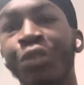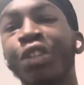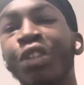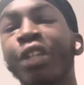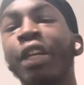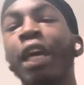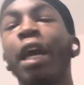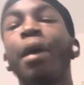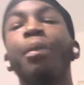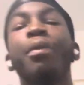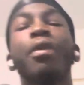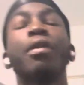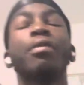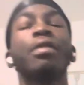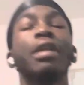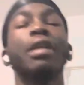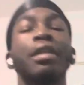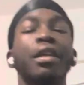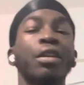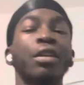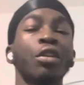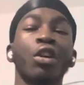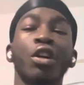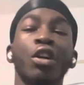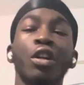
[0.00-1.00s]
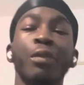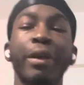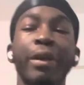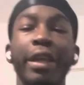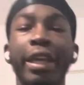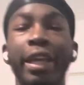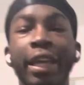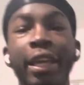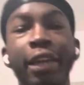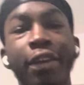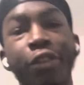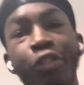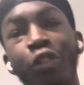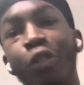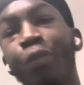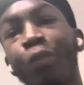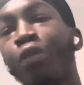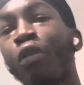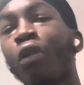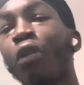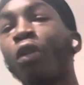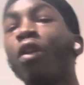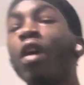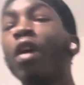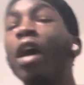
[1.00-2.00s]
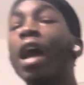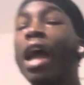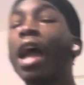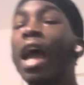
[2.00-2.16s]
You get me? They're not gonna be easy, bro.